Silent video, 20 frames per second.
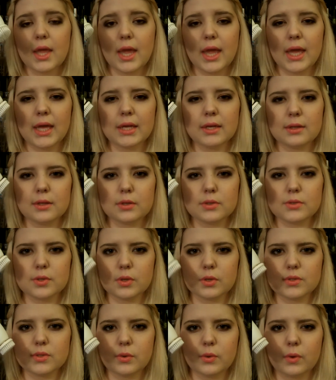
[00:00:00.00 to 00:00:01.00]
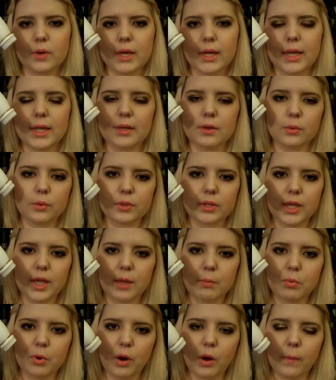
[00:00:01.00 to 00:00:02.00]
And there's also an
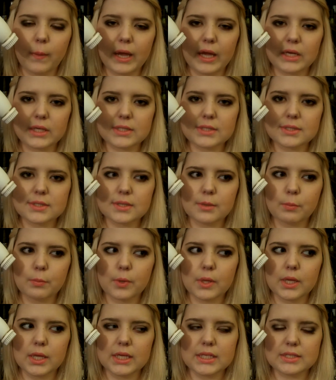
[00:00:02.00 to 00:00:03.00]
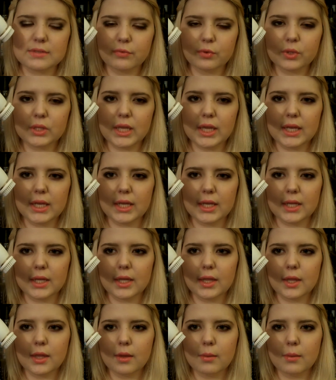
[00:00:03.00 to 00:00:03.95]
Olay Pro X exfoliating